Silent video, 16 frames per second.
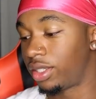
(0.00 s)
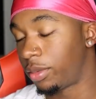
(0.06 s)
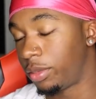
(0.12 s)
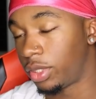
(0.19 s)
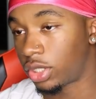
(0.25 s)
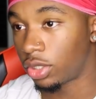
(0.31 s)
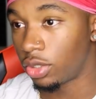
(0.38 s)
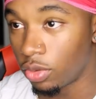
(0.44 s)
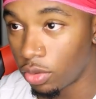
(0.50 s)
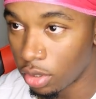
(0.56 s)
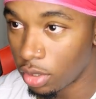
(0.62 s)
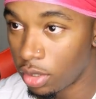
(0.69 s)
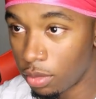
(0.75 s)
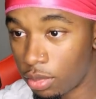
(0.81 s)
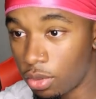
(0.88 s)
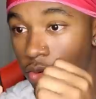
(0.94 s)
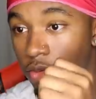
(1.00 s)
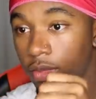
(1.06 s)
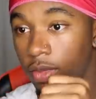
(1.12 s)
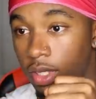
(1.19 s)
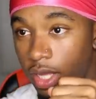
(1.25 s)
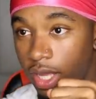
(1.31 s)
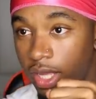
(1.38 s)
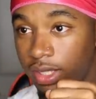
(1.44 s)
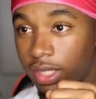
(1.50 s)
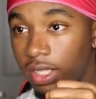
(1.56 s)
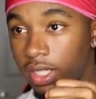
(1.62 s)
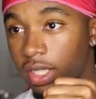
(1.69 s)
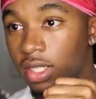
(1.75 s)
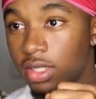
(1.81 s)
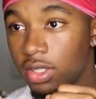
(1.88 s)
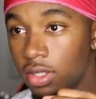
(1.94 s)
Look, let me show you. Boom. Hands
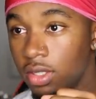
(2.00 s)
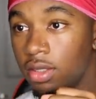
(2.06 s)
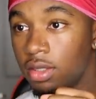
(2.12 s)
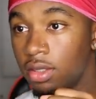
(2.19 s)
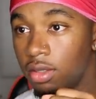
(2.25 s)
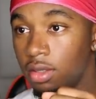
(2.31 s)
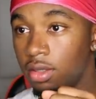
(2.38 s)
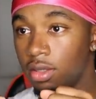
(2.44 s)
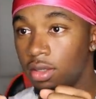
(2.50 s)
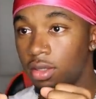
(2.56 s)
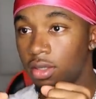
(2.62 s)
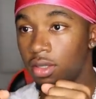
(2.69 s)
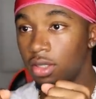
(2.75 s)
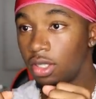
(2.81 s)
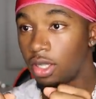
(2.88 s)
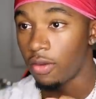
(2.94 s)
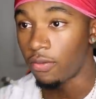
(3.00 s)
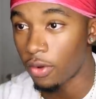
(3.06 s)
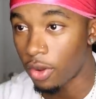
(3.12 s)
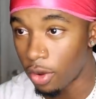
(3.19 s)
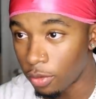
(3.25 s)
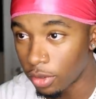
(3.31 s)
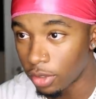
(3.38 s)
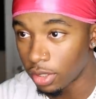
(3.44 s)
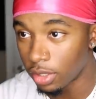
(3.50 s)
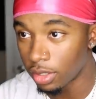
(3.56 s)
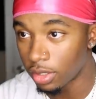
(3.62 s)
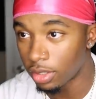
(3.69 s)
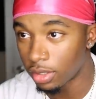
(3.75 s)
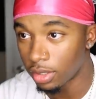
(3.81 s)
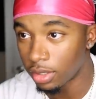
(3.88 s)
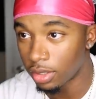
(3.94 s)
like this. Lean forward.
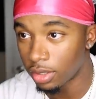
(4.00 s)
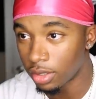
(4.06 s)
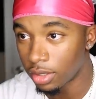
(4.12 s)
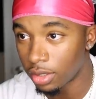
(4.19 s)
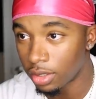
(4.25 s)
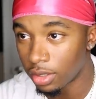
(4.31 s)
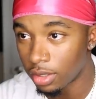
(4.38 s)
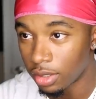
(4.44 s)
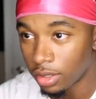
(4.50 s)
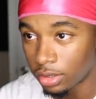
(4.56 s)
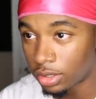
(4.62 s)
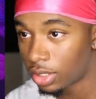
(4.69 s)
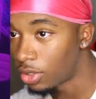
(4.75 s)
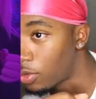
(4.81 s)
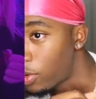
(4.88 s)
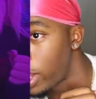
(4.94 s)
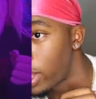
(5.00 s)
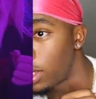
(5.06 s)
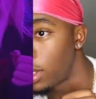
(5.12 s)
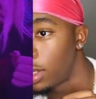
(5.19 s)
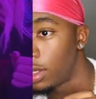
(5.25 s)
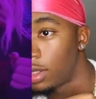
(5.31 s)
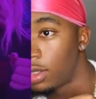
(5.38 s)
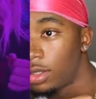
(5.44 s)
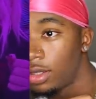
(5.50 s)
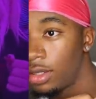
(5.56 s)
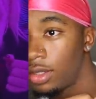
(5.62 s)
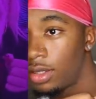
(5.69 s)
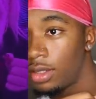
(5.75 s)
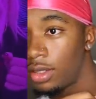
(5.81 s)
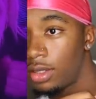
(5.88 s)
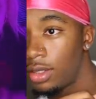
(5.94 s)
To the right.
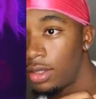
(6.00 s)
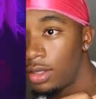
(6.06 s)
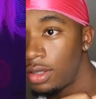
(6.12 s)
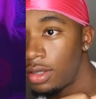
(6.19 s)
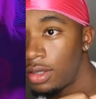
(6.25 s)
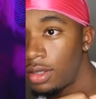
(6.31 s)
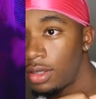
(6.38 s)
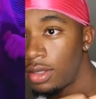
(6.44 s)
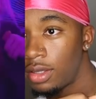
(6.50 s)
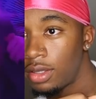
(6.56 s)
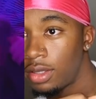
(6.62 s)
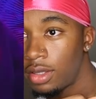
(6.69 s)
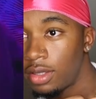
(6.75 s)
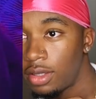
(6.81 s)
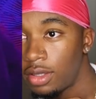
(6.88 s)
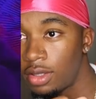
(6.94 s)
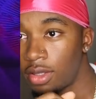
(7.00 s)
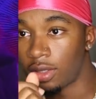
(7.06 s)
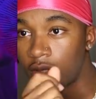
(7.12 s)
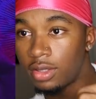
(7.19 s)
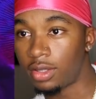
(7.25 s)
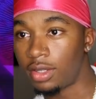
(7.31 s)
Oh, it's this thing.